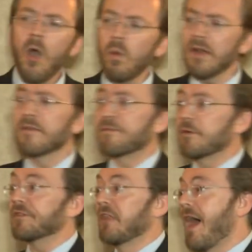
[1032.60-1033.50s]
One of the
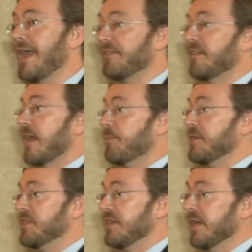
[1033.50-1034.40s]
first lines in that
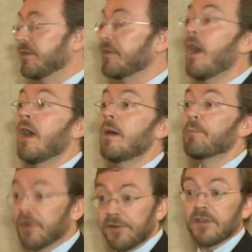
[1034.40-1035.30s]
opinion is,
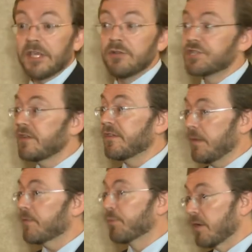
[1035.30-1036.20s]
"Persecution
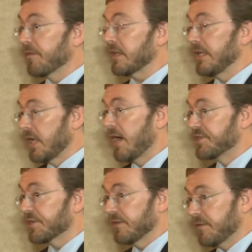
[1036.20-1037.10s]
seems perfectly
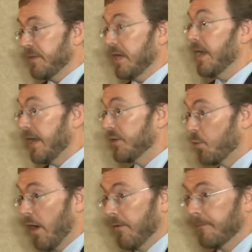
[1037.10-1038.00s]
logical to me," end
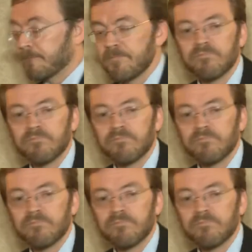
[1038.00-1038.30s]
quote.